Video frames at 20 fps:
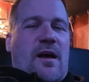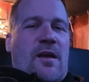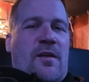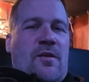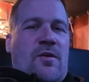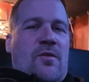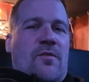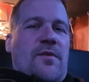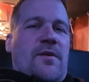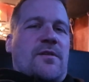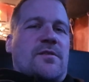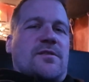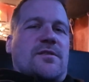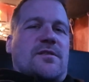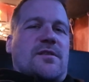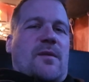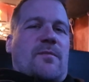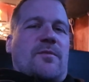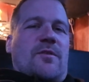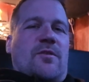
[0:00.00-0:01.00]
I know there's
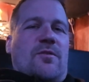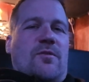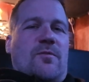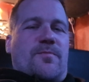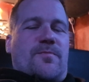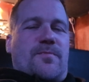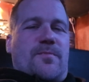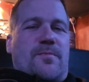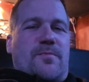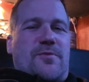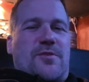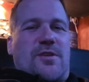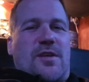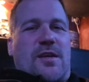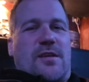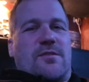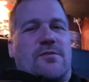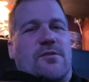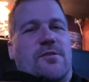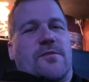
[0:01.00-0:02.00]
some new
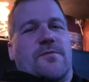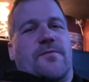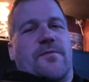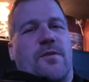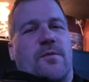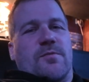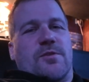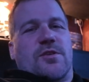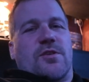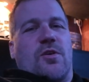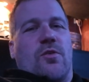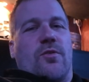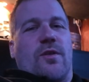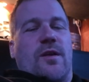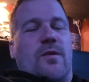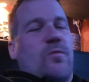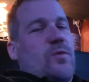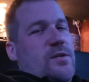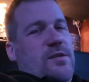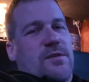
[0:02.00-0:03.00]
projectors from
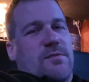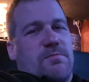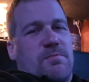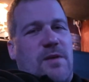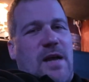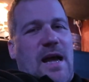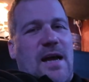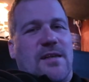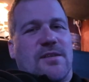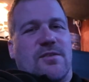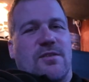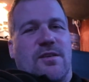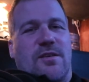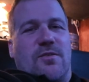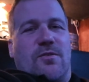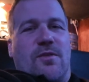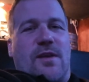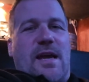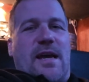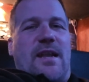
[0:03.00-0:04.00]
Sony which actually
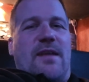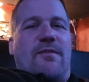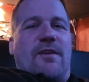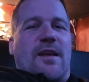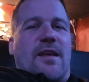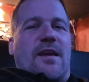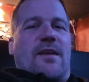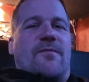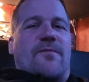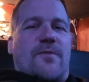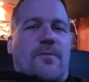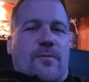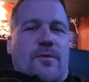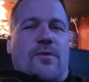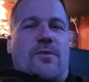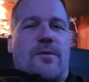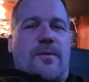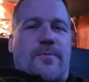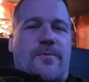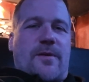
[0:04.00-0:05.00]
you can't even get from
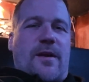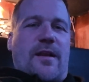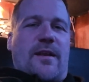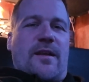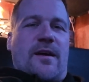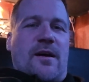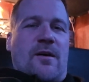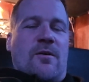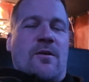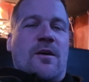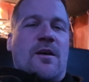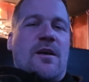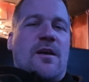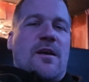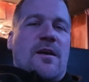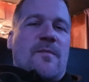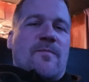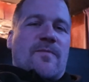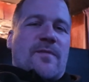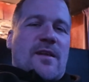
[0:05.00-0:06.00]
Europe right now,
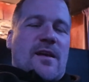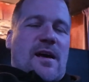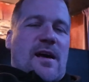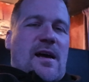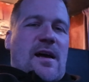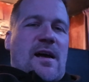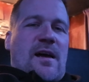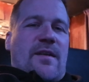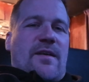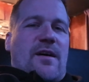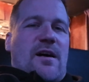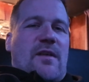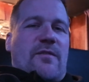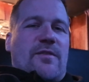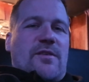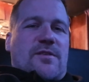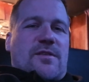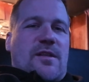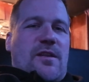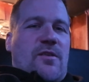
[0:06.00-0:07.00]
and
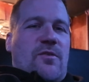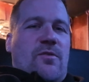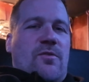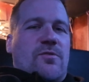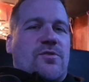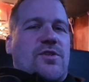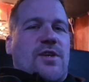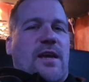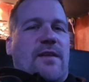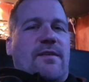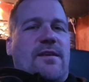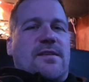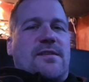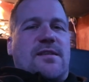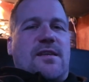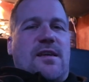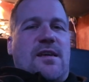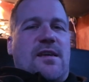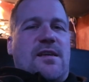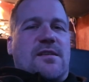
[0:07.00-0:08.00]
obviously new
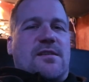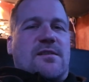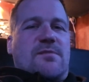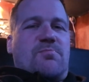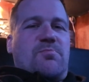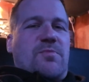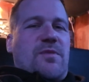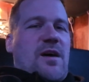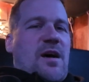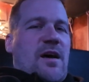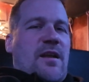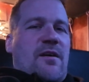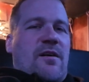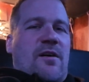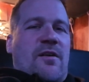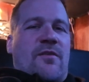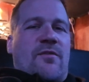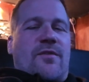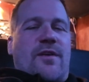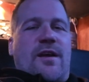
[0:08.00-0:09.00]
JVCs
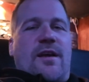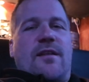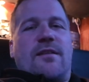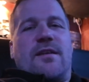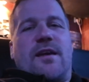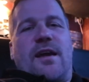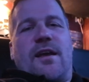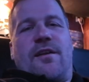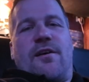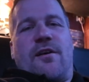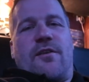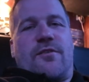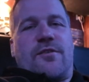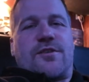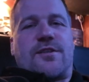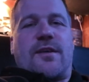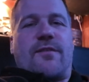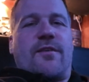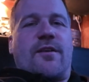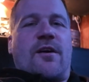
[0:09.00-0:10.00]
900, 800,
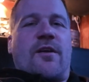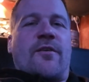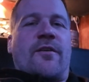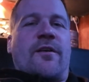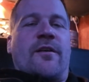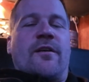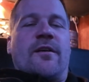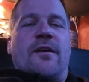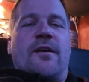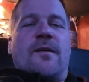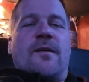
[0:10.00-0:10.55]
700.